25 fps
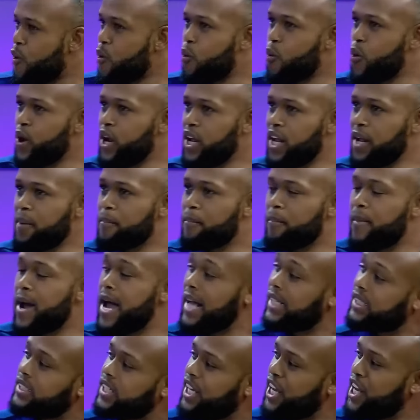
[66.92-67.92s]
We
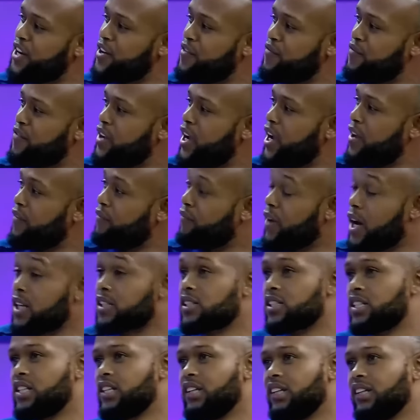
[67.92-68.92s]
met in
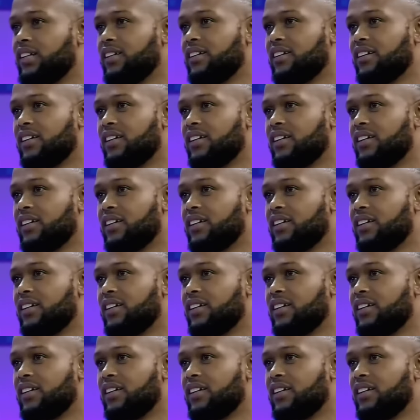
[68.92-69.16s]
varsity.